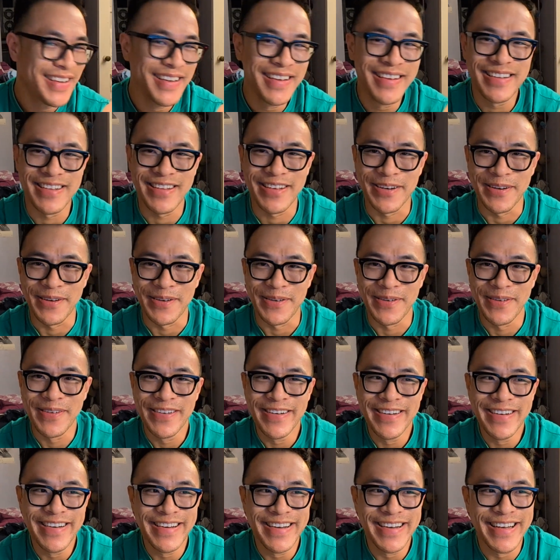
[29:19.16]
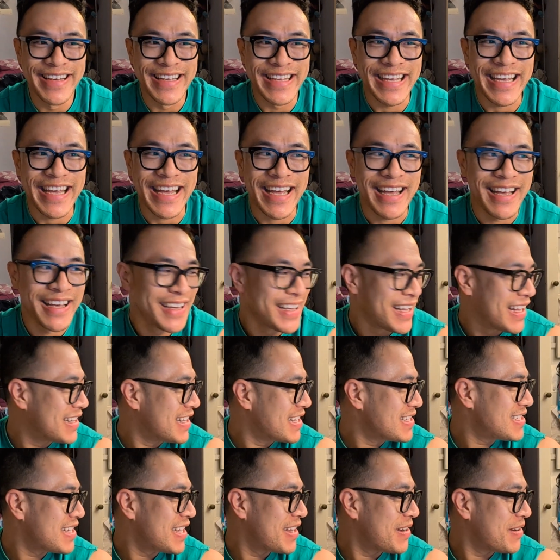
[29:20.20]
So yeah,
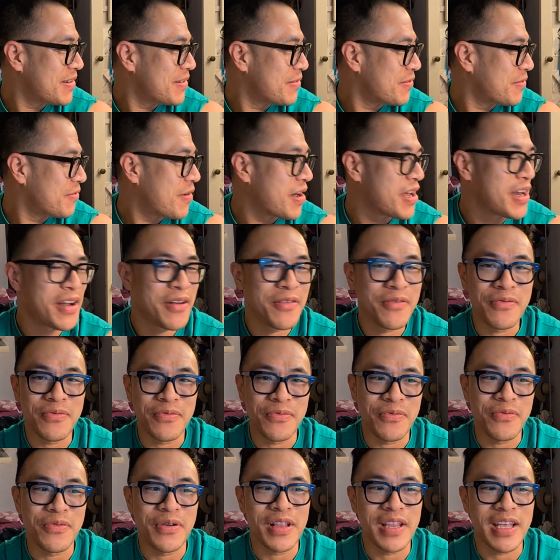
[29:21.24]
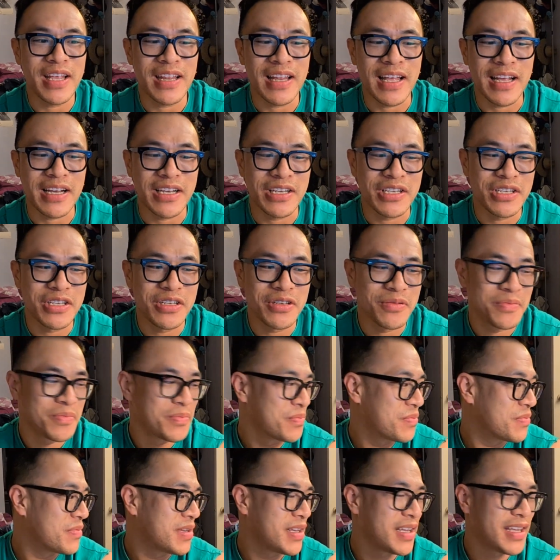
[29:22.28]
unless I want to really like
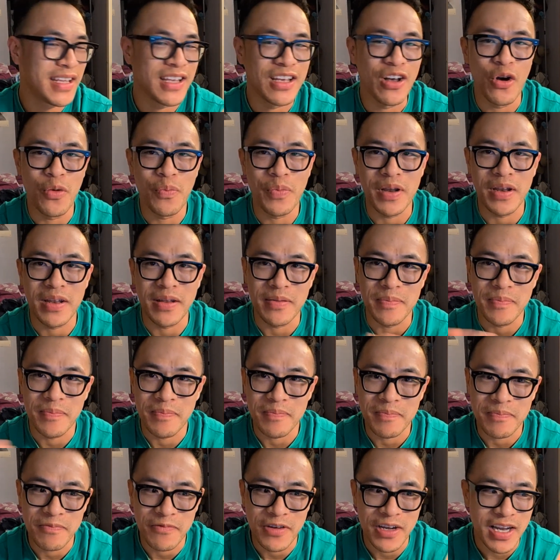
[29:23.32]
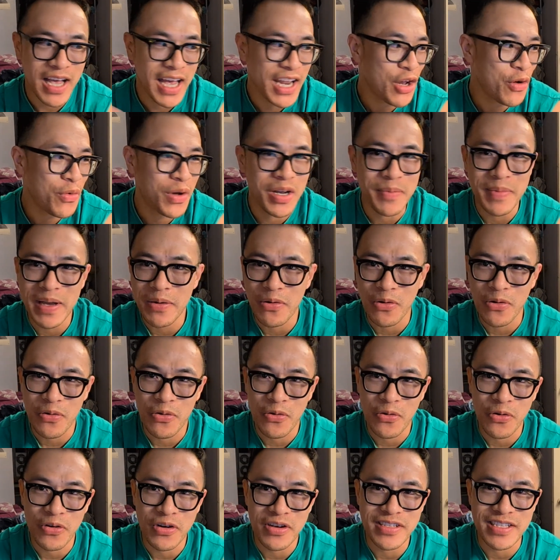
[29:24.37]
open what I know, one of my
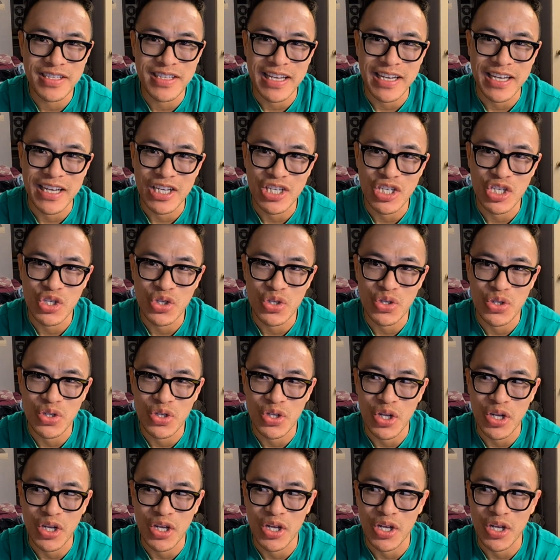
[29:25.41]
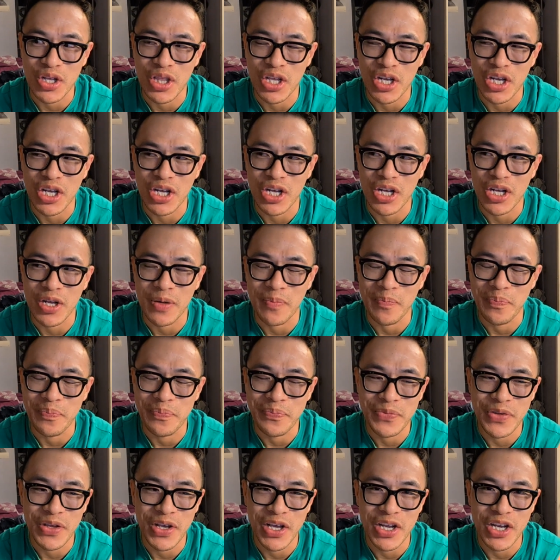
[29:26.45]
orders is like a
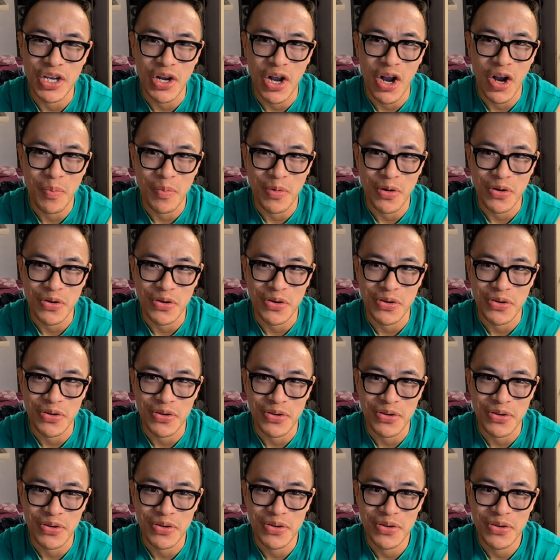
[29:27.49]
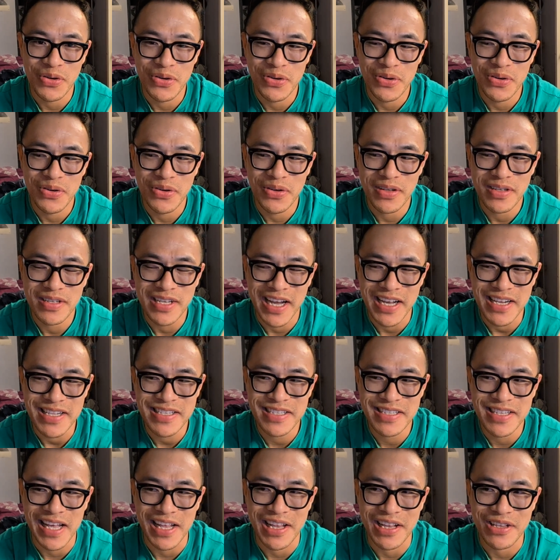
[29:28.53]
Under Armour
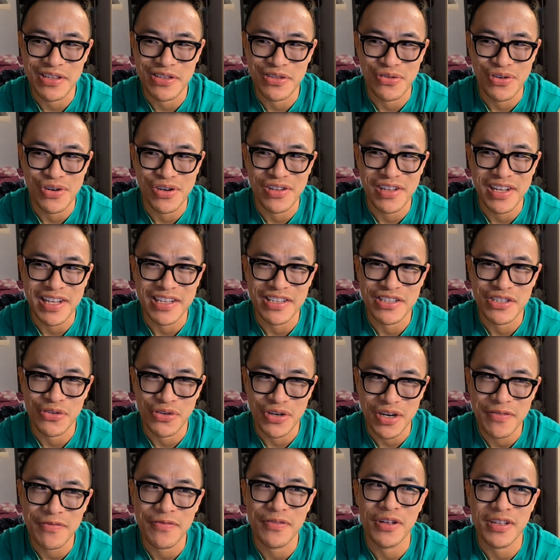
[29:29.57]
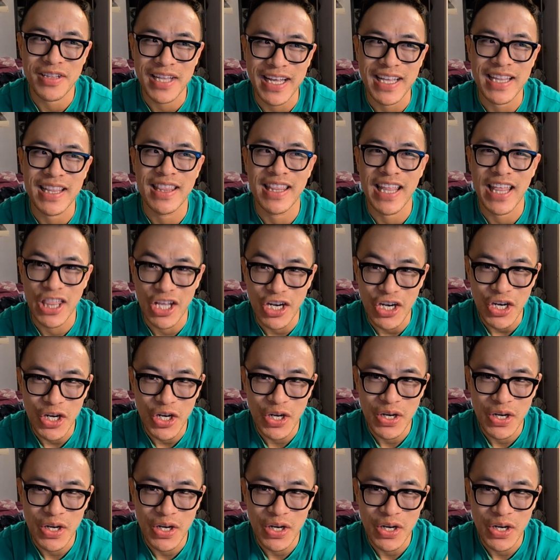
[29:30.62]
tights that sort of look like leather.